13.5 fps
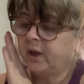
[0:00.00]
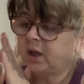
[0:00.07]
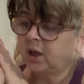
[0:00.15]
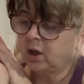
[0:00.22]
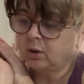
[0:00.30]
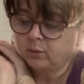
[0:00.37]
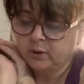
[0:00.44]

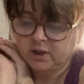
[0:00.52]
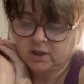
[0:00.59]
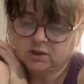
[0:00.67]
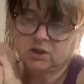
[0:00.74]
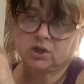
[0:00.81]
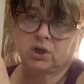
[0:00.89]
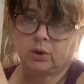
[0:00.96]
go
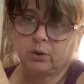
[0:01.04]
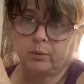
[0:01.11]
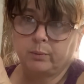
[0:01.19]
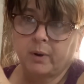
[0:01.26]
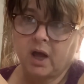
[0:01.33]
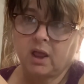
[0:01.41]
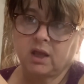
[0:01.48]
into
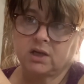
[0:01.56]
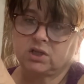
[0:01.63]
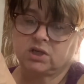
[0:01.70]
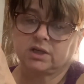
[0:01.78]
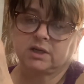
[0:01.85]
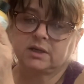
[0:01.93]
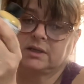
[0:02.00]

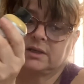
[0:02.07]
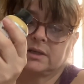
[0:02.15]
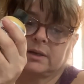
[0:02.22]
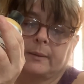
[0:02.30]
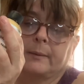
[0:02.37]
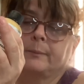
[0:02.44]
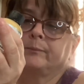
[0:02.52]
polishes,
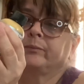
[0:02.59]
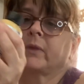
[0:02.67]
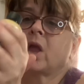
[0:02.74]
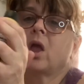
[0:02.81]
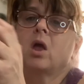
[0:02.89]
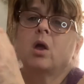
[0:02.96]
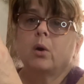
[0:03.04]

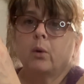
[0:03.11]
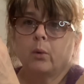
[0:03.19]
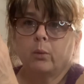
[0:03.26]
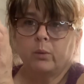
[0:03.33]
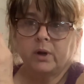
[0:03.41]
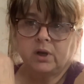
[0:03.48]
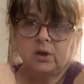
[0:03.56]

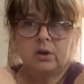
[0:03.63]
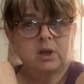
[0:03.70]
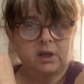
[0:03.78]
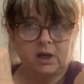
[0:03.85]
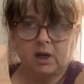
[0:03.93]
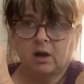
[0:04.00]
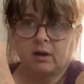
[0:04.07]
when you
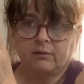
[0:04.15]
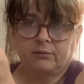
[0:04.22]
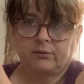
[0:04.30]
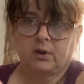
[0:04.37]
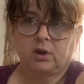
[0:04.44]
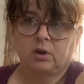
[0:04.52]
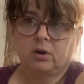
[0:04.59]
clean off
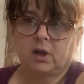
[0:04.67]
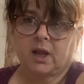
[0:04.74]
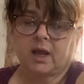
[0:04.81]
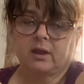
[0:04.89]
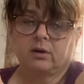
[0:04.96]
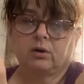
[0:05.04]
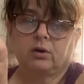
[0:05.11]
your
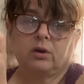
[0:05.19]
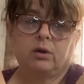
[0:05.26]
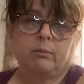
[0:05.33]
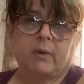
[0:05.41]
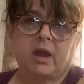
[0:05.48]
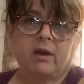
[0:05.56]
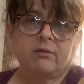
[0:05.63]
leather, you
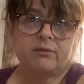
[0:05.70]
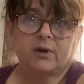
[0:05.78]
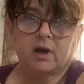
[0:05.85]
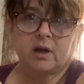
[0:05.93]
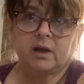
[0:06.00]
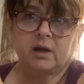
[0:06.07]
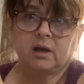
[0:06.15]
may
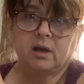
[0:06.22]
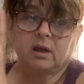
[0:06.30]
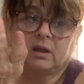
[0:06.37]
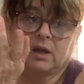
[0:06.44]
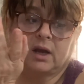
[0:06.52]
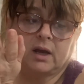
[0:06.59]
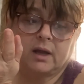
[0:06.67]
find
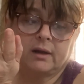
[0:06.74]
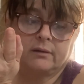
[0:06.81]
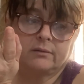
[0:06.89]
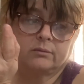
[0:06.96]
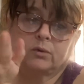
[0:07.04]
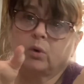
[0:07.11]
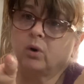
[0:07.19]
that,
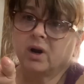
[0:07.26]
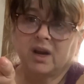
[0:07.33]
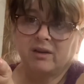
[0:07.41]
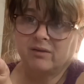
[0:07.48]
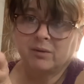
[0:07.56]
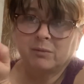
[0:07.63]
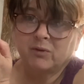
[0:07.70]
or
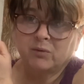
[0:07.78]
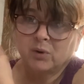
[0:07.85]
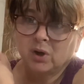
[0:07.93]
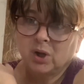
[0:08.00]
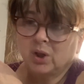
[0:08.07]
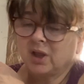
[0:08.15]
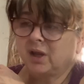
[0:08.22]
even before
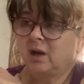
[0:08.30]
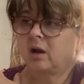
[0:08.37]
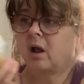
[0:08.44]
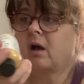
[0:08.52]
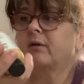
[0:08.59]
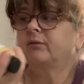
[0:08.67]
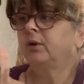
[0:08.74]
you clean it
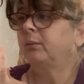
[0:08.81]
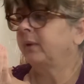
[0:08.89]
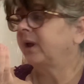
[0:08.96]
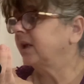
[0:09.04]
off, you may